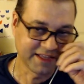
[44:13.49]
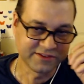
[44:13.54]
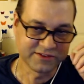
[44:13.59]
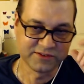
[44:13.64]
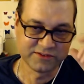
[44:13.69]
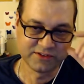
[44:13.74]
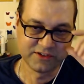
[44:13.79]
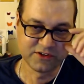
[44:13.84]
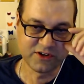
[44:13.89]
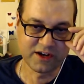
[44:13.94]
So
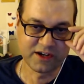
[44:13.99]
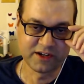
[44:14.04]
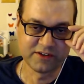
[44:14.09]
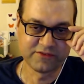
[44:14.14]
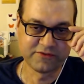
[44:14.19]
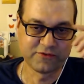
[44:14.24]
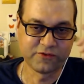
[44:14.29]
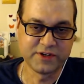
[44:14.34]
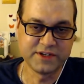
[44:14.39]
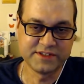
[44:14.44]
you're not going
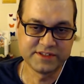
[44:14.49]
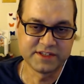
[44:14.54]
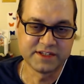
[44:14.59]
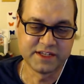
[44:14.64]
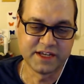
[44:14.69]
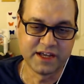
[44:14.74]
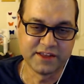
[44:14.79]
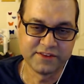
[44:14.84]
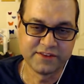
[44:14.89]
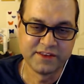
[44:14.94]
to freeze to
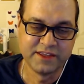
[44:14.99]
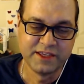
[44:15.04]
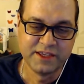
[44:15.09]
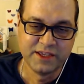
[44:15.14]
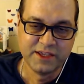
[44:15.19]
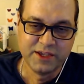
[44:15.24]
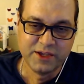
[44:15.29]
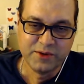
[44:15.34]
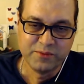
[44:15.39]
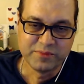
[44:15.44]
death,
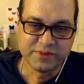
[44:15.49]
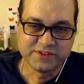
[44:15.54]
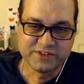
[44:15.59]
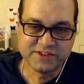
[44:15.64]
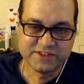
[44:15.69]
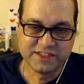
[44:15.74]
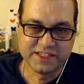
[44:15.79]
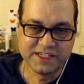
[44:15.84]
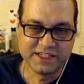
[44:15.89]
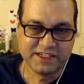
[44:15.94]
but
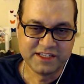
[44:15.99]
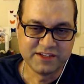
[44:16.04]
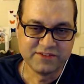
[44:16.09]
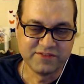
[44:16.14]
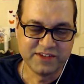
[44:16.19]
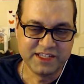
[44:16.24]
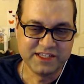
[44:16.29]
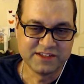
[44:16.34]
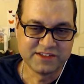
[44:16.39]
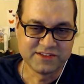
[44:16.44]
just the
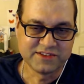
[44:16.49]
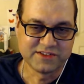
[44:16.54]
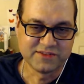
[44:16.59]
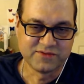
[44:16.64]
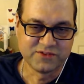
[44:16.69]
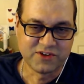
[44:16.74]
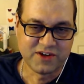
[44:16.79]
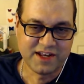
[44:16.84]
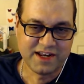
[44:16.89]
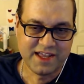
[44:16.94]
inconvenience of
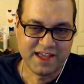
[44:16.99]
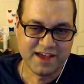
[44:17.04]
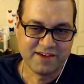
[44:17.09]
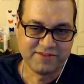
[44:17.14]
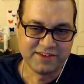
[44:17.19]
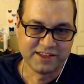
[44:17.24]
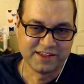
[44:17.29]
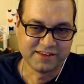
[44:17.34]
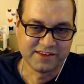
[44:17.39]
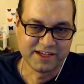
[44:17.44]
not
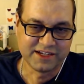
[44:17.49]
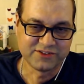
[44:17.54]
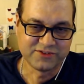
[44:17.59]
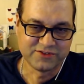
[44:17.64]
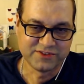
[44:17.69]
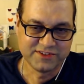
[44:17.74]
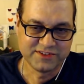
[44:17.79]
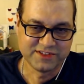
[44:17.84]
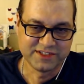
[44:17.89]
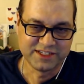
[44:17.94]
having
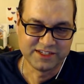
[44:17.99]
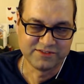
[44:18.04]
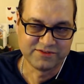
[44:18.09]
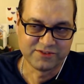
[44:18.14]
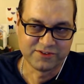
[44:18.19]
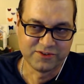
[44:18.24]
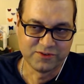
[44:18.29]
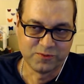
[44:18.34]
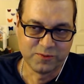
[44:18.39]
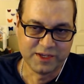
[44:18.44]
electricity
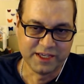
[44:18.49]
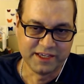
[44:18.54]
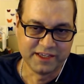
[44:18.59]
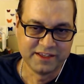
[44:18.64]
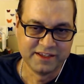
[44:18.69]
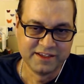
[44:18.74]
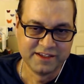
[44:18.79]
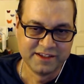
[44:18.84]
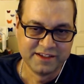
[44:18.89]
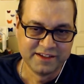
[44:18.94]
for a week.
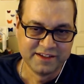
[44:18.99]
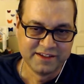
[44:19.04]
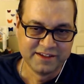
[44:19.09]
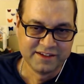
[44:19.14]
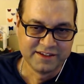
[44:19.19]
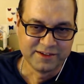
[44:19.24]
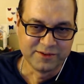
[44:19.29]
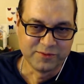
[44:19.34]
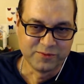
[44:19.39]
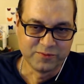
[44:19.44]

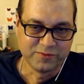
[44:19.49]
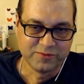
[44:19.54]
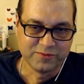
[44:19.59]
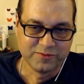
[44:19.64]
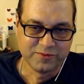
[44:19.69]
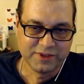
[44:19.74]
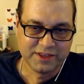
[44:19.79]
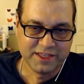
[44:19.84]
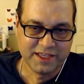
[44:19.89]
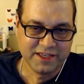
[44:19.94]
I mean,
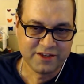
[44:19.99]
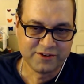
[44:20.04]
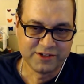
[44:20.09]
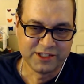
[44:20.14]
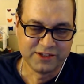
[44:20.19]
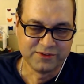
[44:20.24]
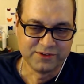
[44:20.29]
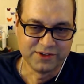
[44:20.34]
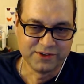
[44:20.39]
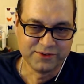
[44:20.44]
what the hell do
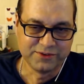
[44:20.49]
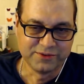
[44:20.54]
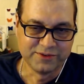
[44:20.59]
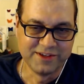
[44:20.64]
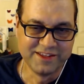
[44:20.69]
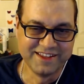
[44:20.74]
you do?